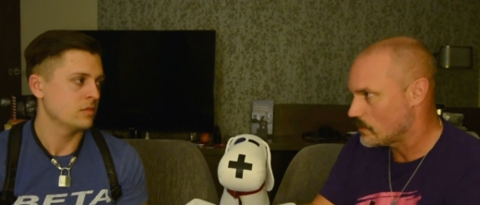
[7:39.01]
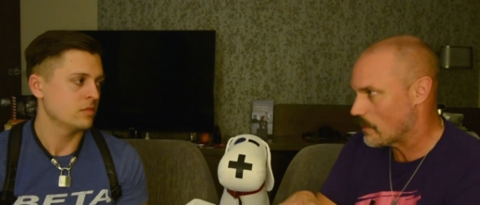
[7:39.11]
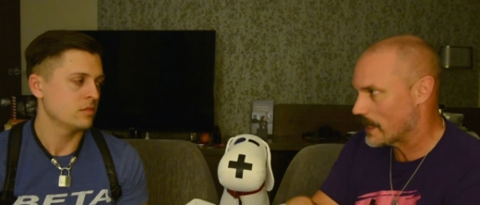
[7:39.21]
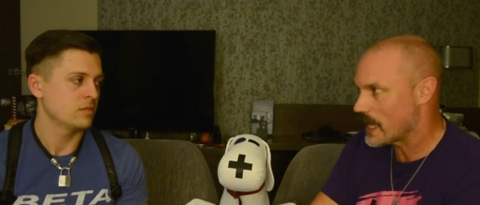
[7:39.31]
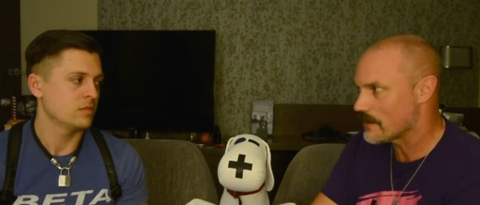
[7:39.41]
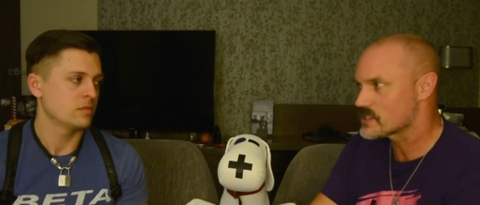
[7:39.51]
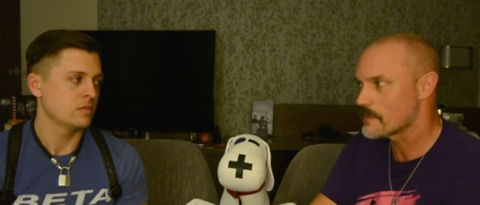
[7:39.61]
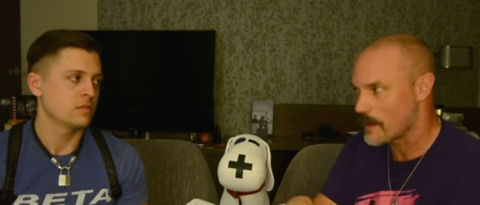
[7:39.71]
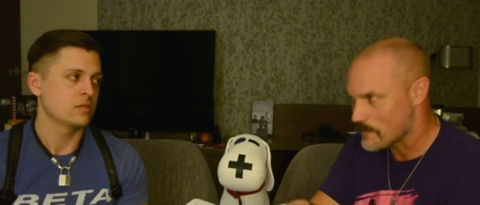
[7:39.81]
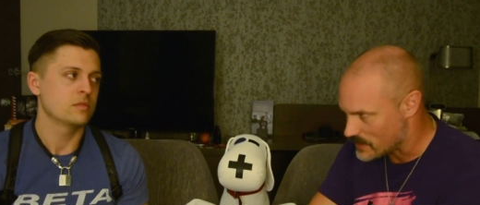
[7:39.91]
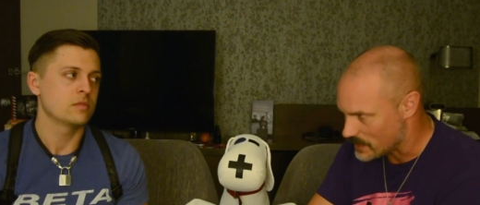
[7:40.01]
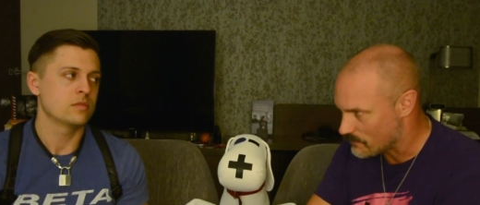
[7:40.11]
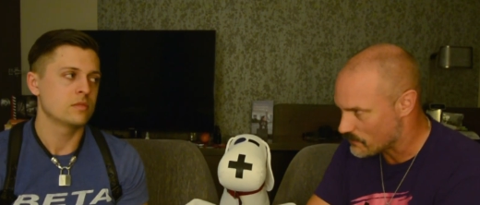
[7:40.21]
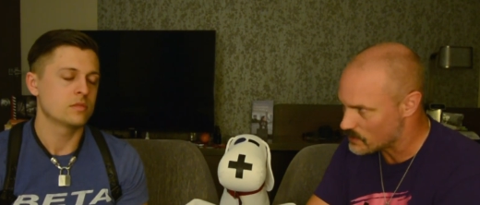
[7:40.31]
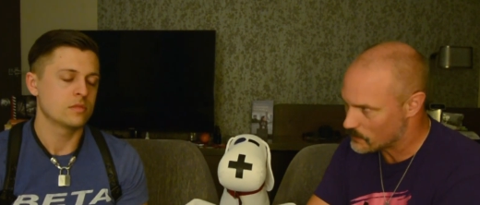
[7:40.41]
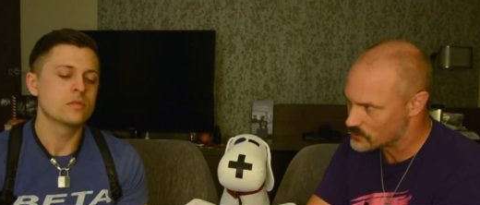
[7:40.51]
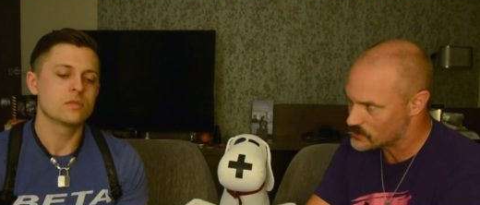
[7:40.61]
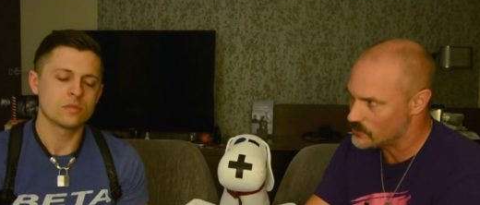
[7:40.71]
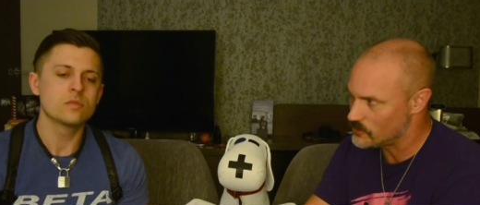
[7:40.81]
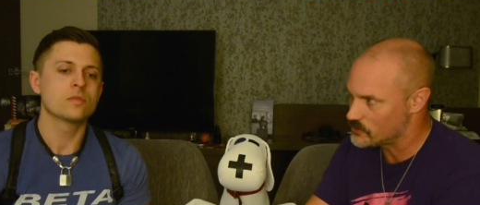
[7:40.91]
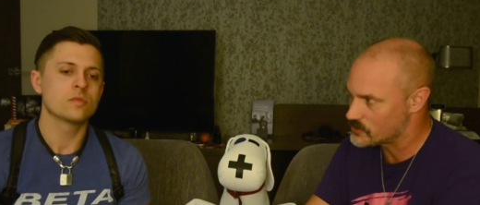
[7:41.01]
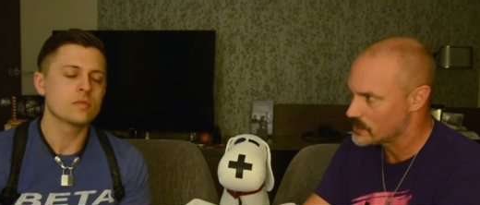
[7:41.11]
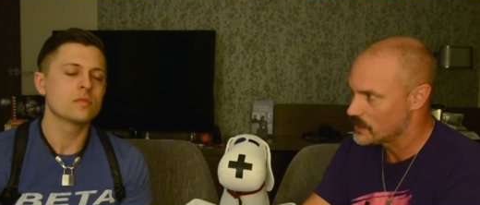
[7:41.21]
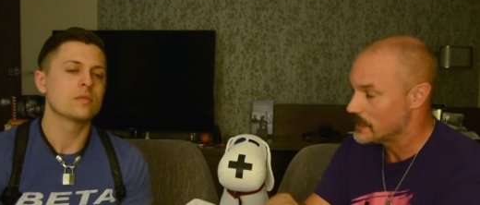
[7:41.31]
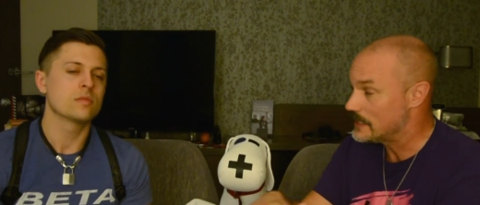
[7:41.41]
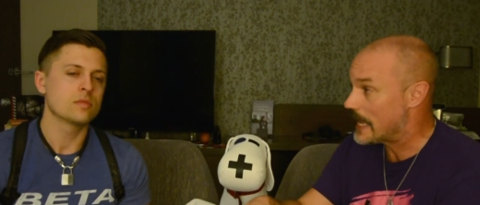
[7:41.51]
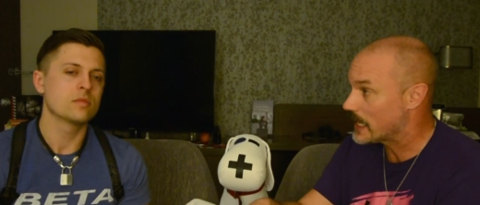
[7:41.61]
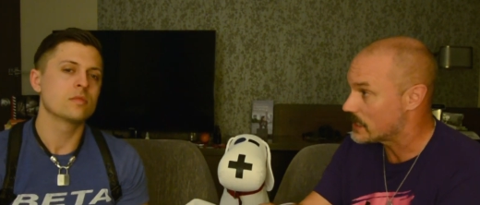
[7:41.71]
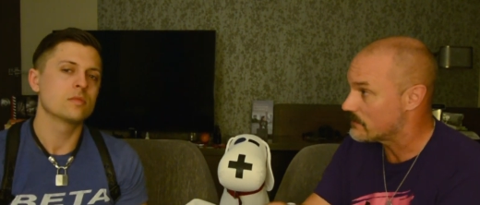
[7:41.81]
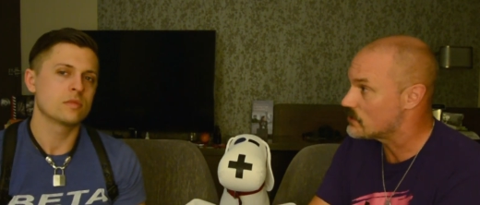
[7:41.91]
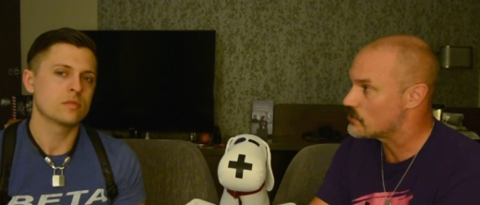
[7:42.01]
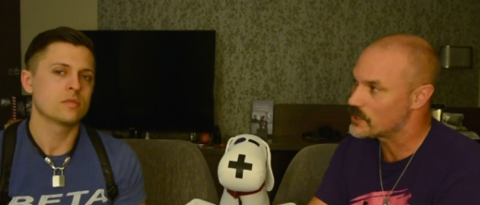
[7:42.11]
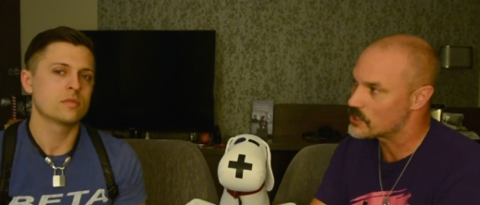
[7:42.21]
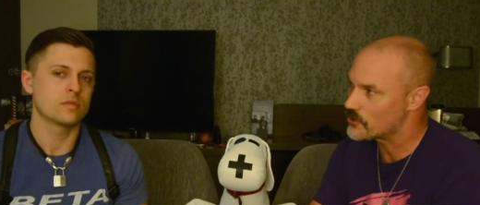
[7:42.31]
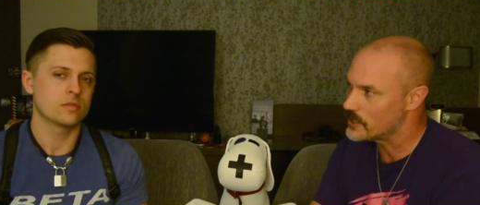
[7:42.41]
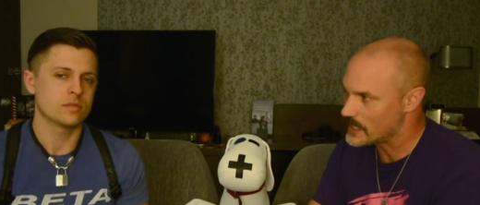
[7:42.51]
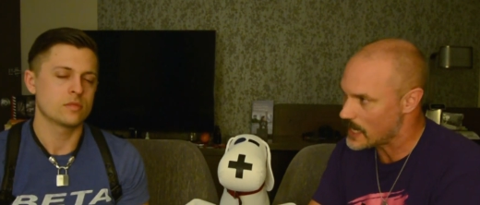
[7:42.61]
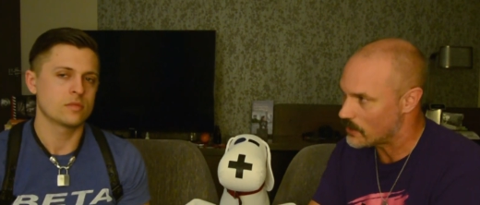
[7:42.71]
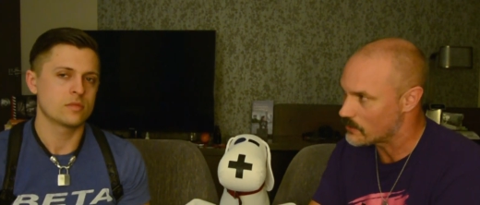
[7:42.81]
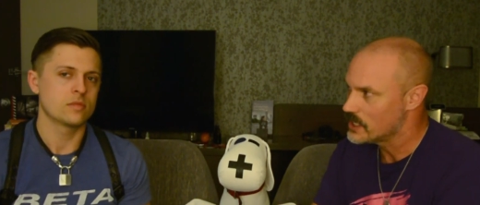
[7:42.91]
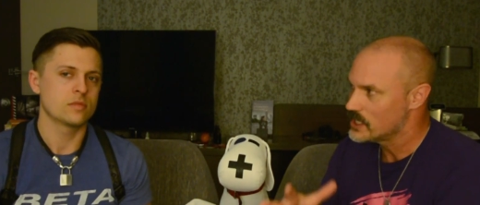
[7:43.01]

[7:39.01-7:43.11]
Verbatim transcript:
Speaker 1: We want to have some empathy for the person who's negative and doing the turning down.